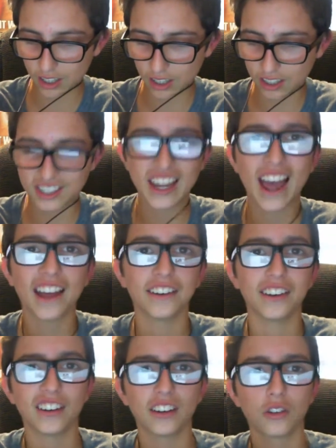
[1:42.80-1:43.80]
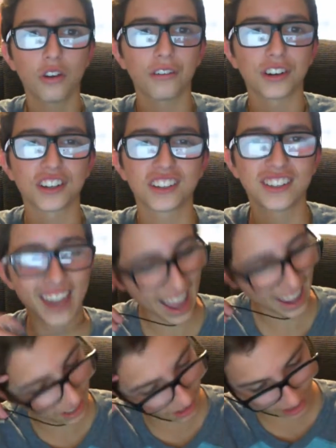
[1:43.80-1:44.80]
Satan, whoever
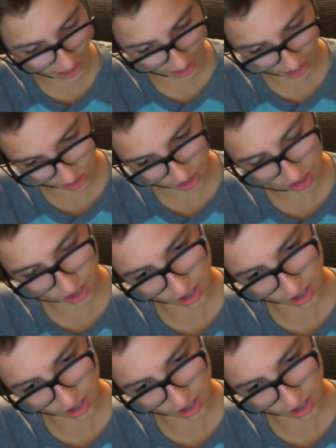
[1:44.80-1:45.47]
Satan is."